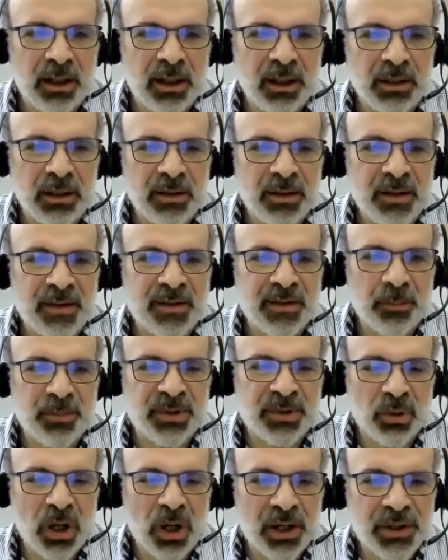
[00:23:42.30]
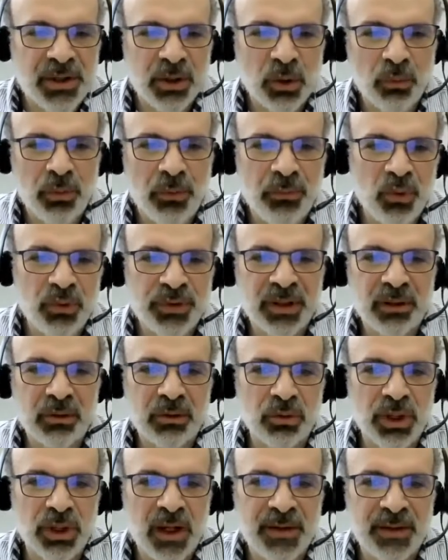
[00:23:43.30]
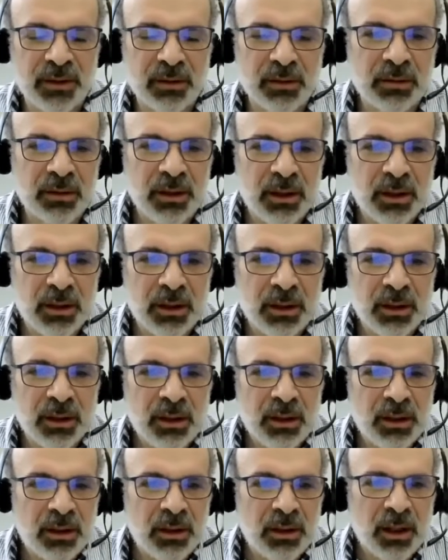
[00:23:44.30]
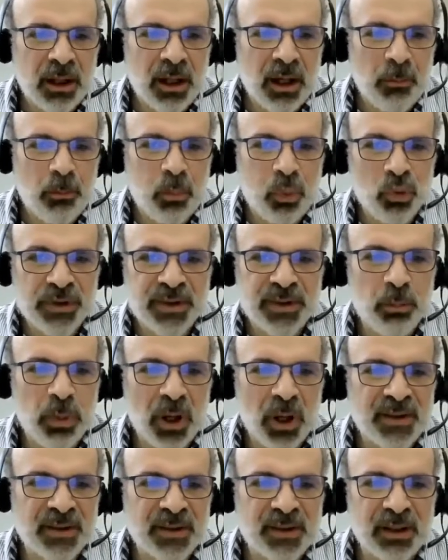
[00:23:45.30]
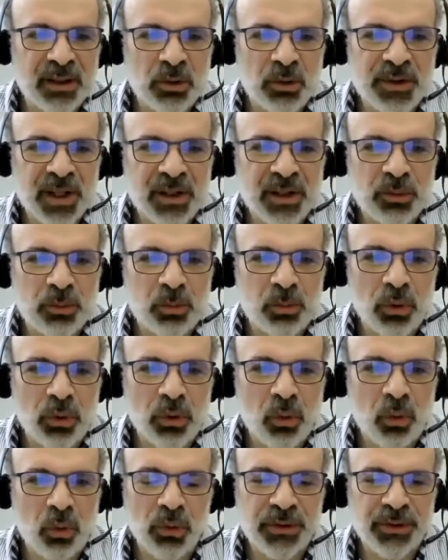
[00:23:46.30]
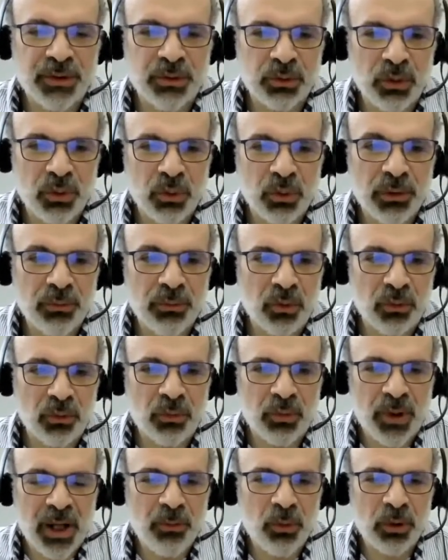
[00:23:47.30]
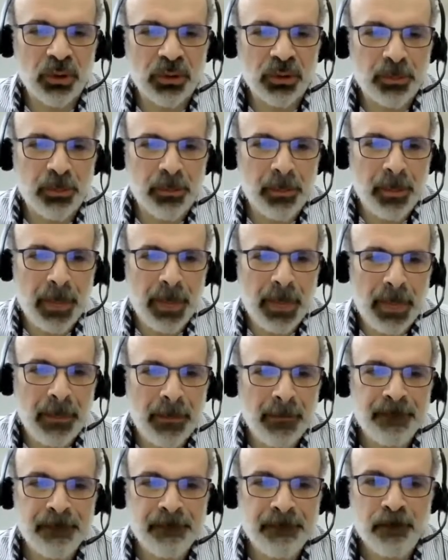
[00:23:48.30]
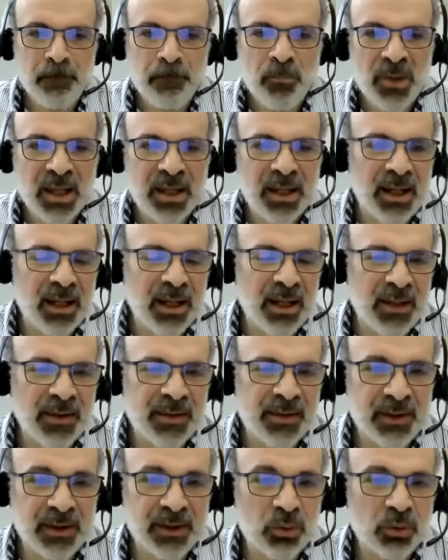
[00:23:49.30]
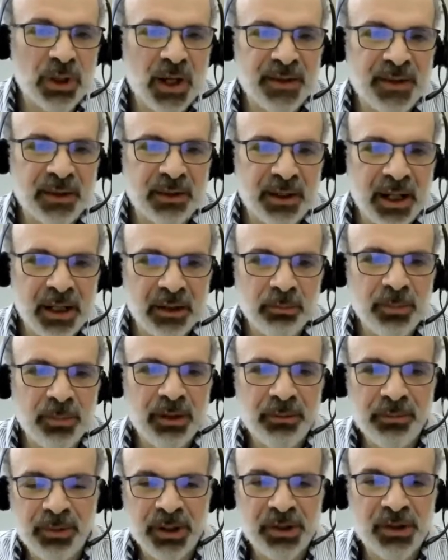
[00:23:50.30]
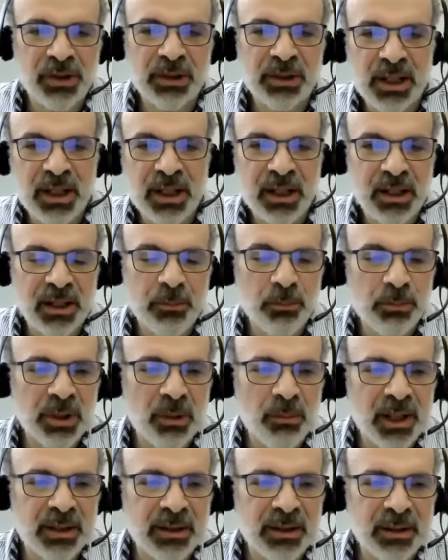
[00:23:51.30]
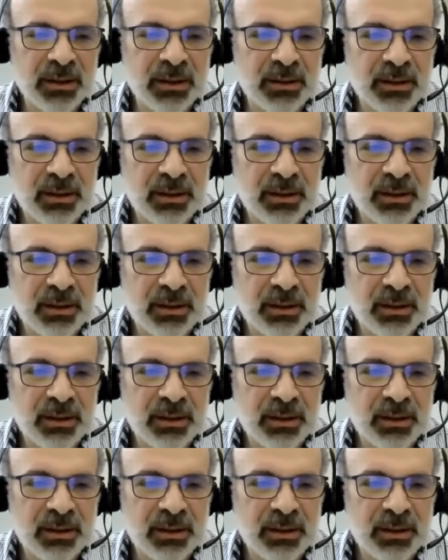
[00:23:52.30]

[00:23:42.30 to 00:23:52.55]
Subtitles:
this abstraction of a view synchronizer puts Byzantine consensus protocols into a uniform framework. Synchronizer can be efficiently implemented,